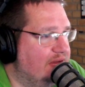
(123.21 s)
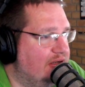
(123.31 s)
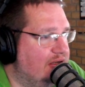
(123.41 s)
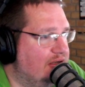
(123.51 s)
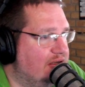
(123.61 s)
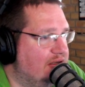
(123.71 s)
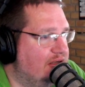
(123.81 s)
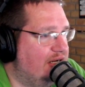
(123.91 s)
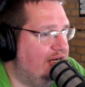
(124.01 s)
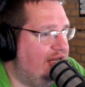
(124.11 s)
uh,
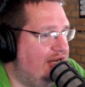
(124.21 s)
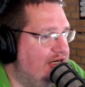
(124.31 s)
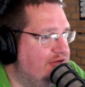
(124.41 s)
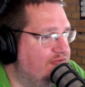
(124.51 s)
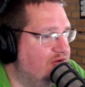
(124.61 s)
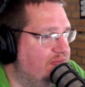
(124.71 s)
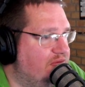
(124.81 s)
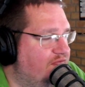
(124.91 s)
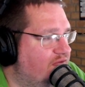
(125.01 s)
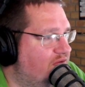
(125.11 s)
and Android
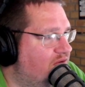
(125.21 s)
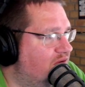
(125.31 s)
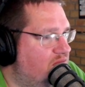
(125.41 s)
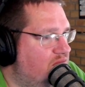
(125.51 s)
before.